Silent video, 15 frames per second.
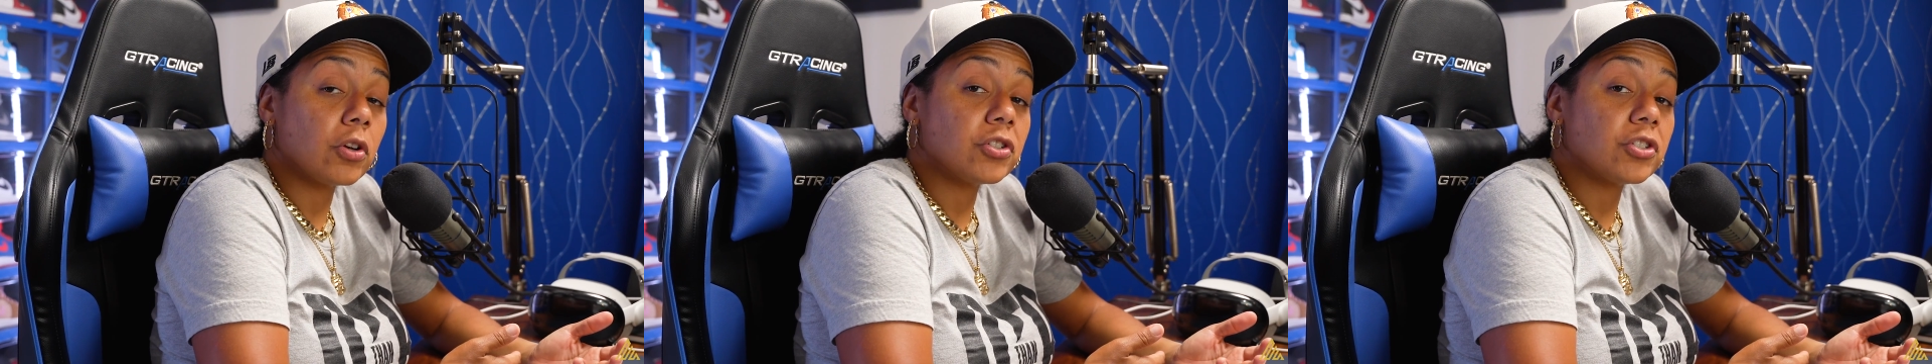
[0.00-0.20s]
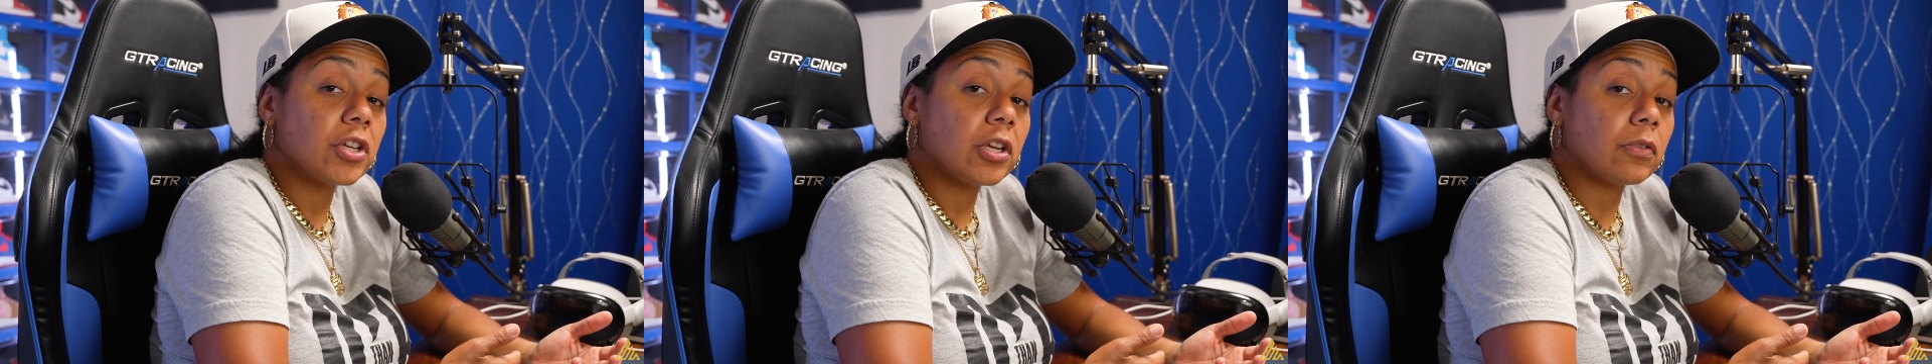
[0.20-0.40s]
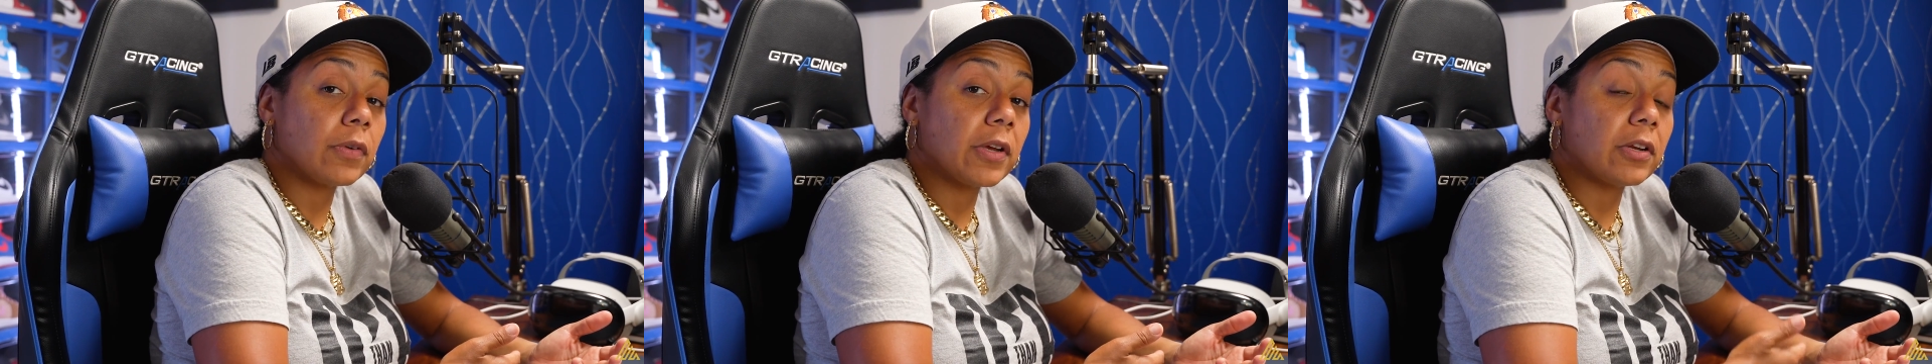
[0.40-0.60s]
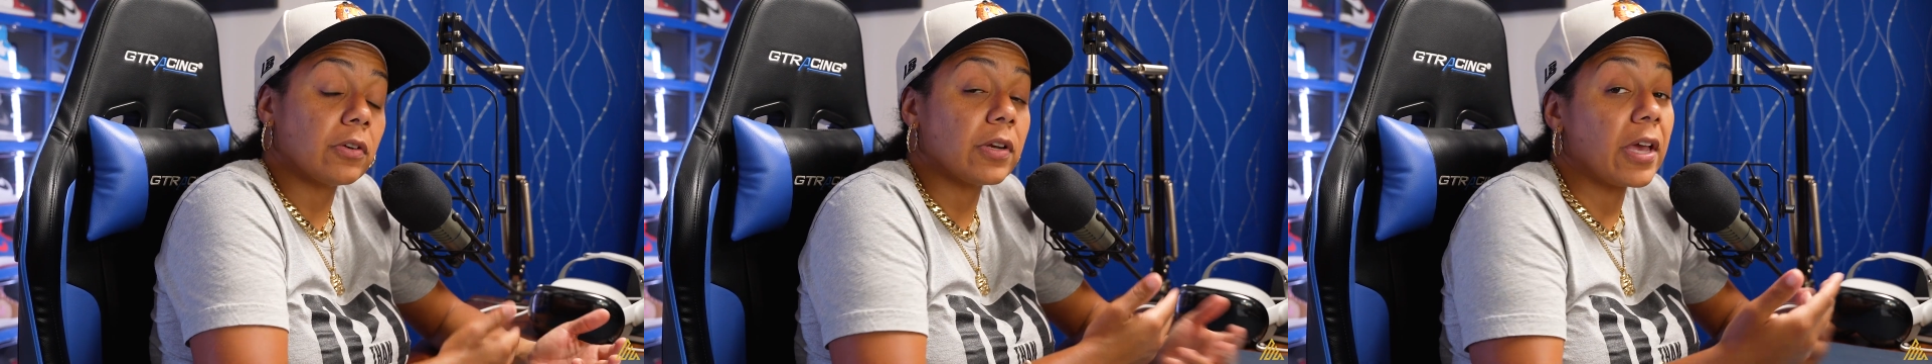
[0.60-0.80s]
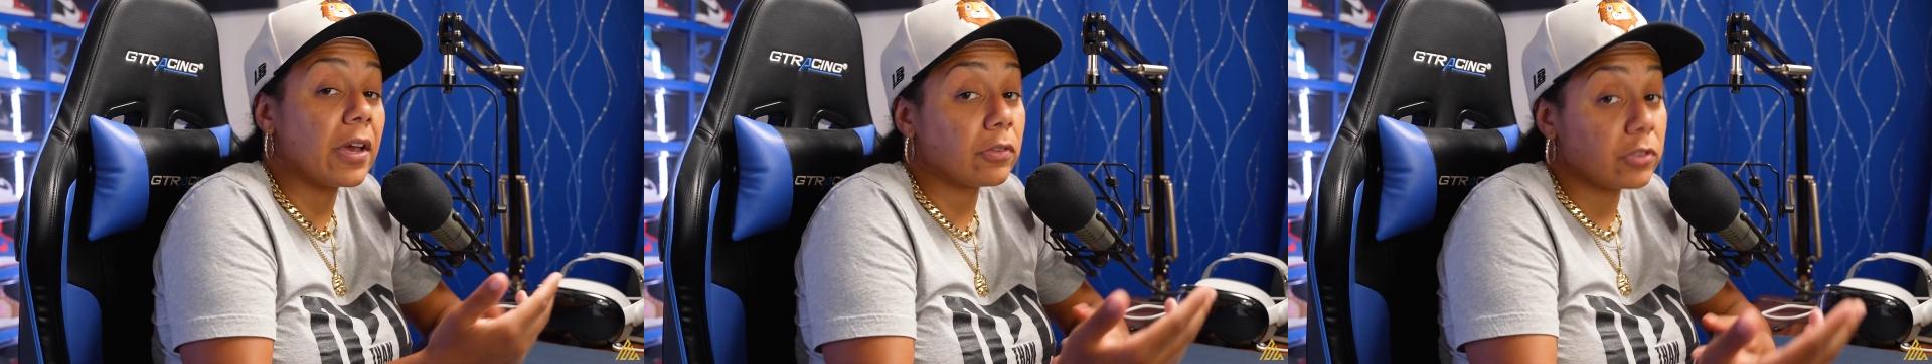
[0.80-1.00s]
art
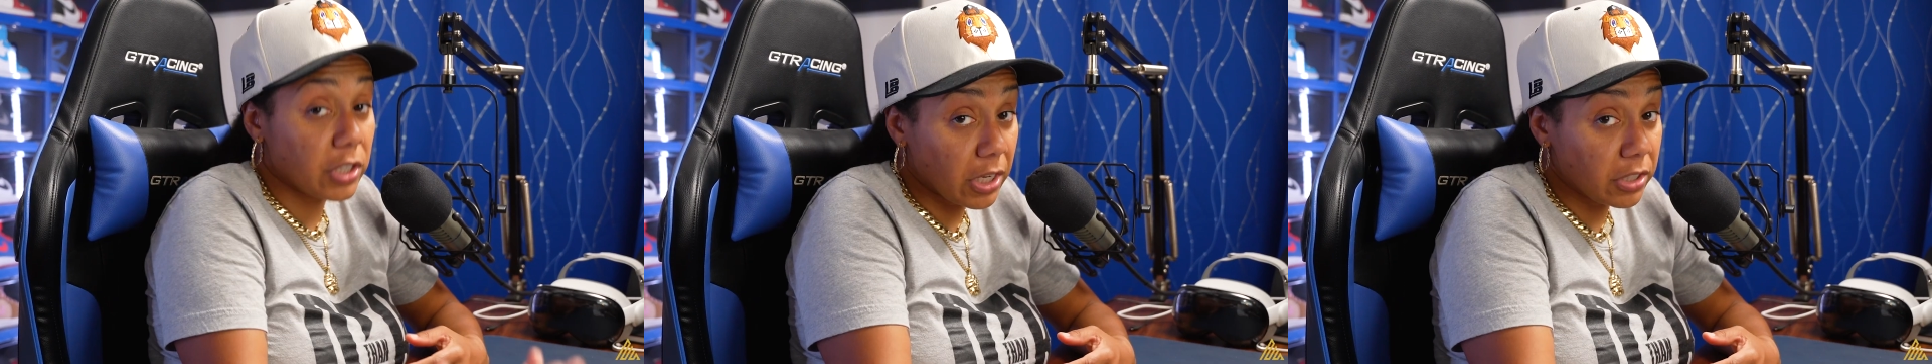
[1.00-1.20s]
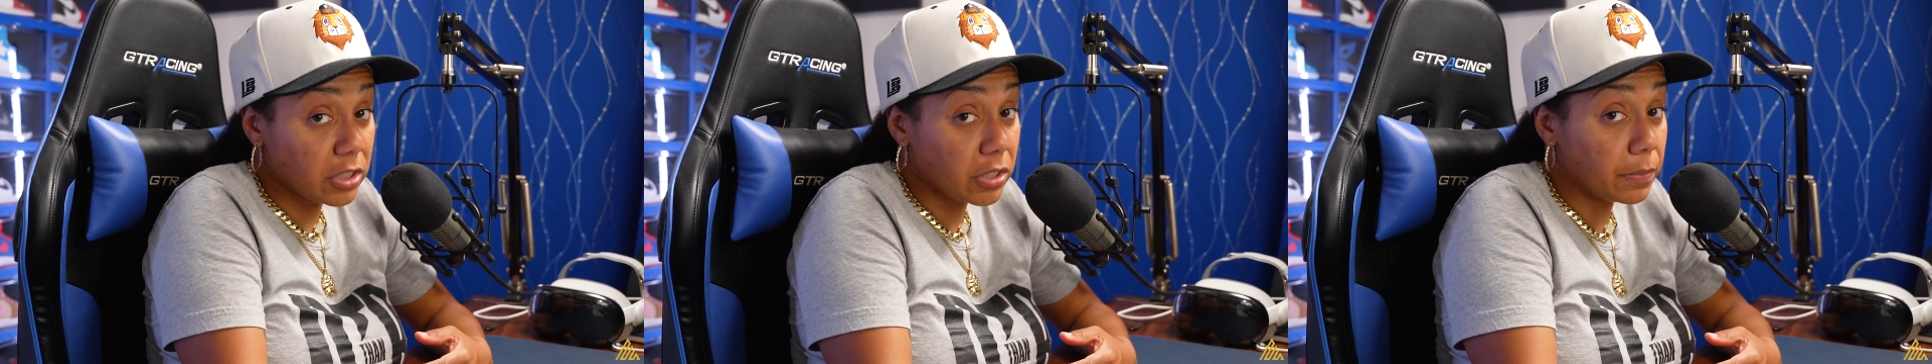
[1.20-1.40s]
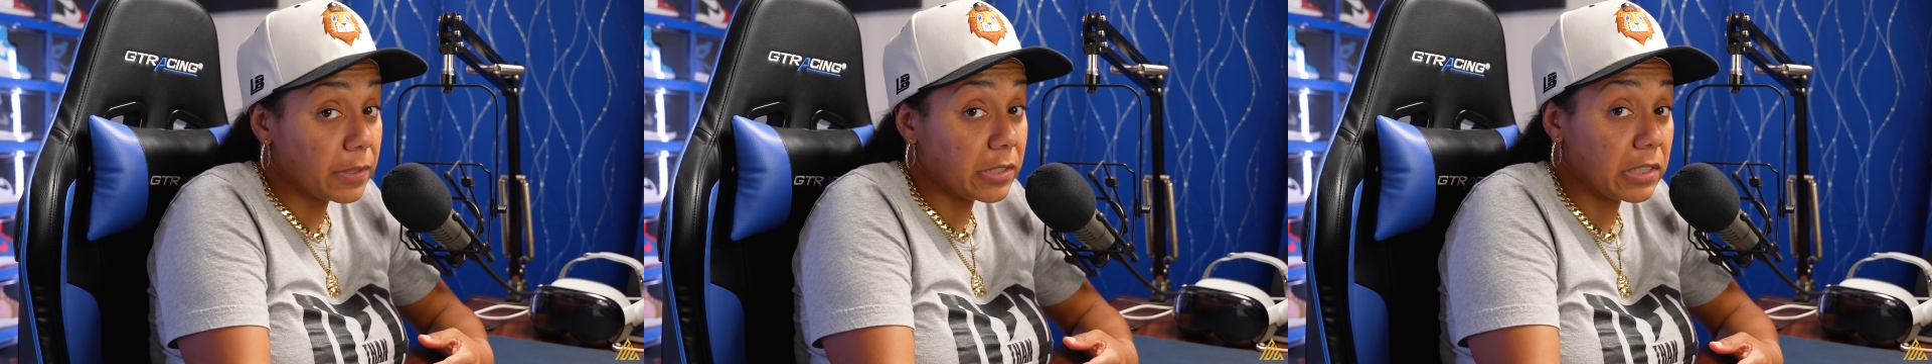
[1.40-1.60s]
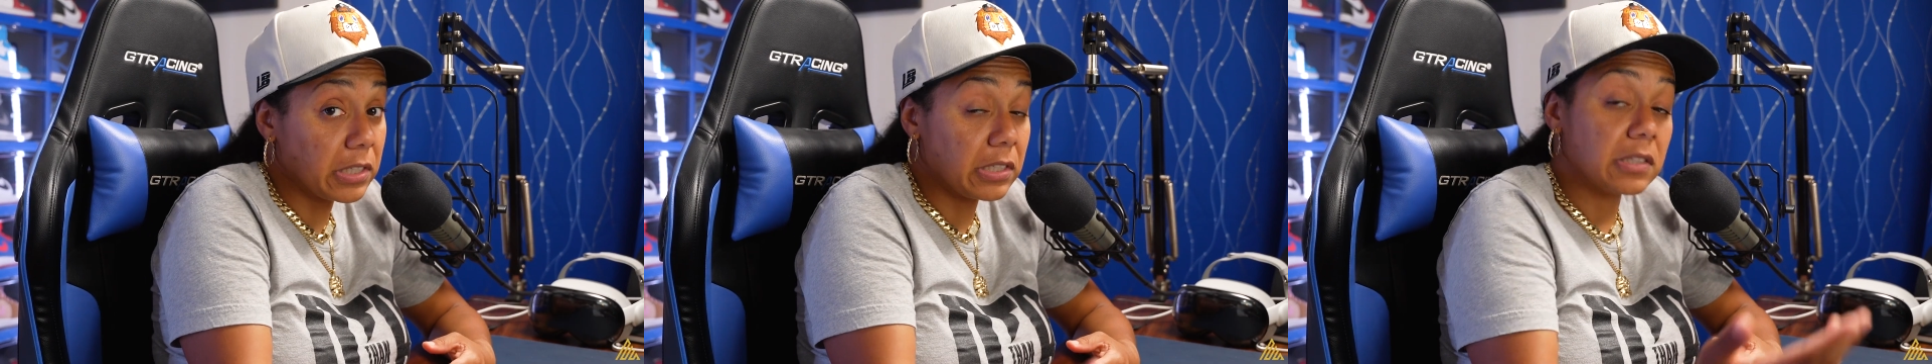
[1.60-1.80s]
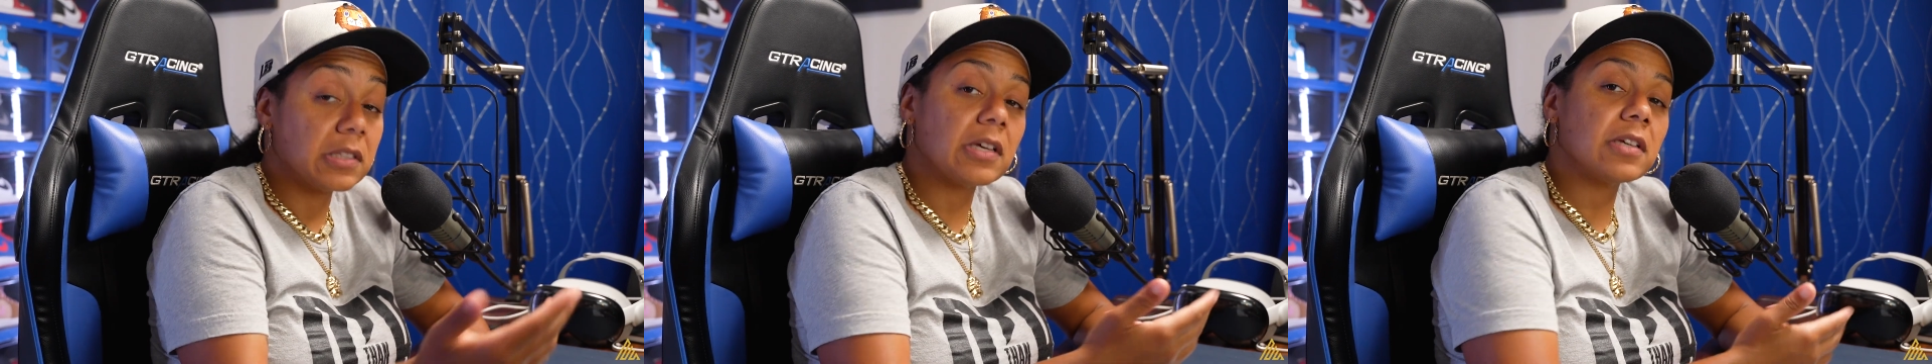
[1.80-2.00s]
generator. Now
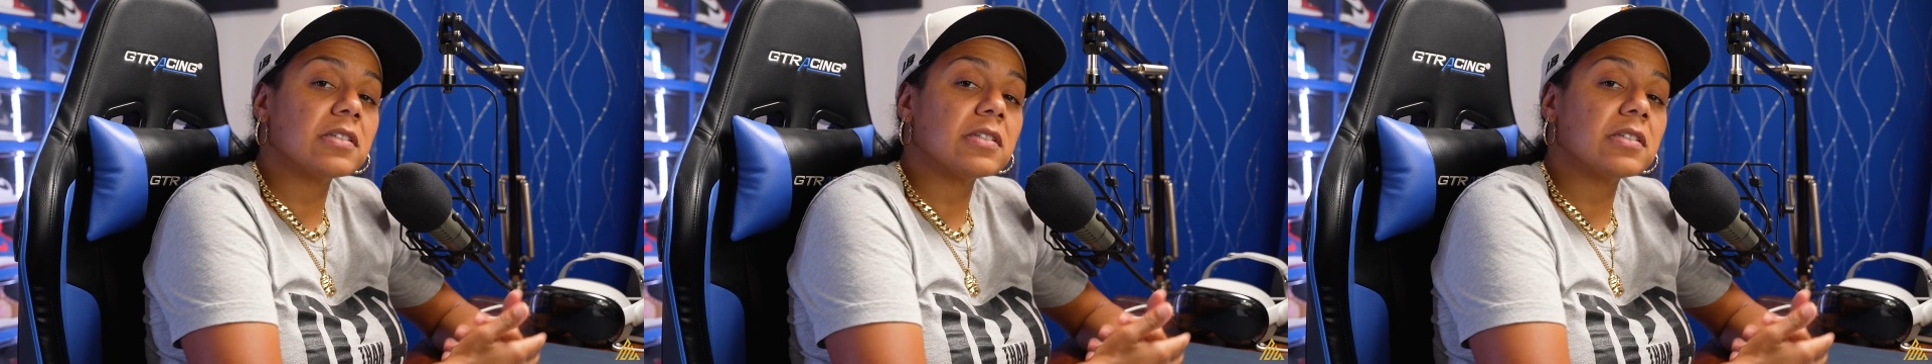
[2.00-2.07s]
ChatGPT